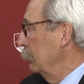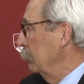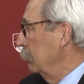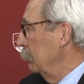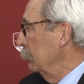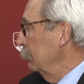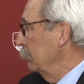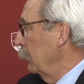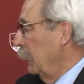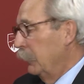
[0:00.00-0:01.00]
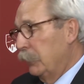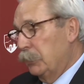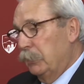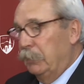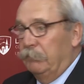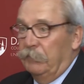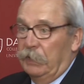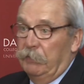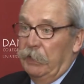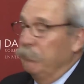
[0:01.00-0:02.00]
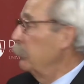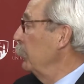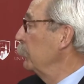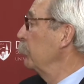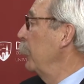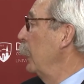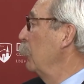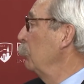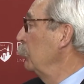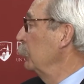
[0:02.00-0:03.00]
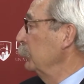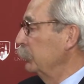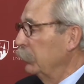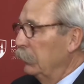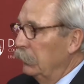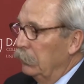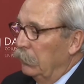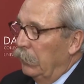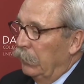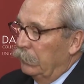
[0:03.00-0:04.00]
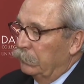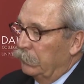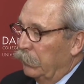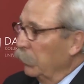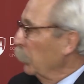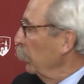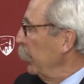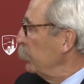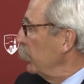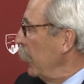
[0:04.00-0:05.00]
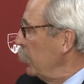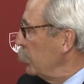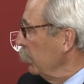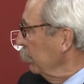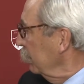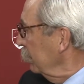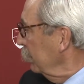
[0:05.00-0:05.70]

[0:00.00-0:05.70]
You know, even things as valuable as our early education.